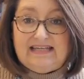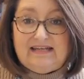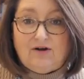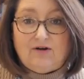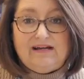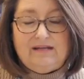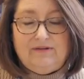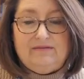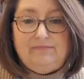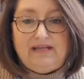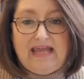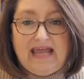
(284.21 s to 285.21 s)
He'd already
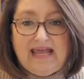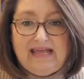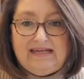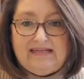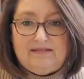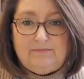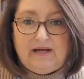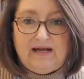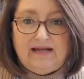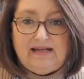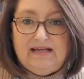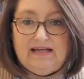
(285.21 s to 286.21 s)
been beheaded
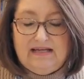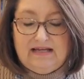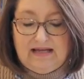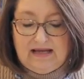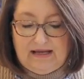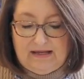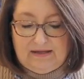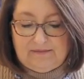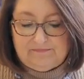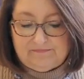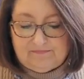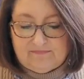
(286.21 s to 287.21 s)
by
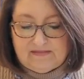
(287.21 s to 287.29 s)
um,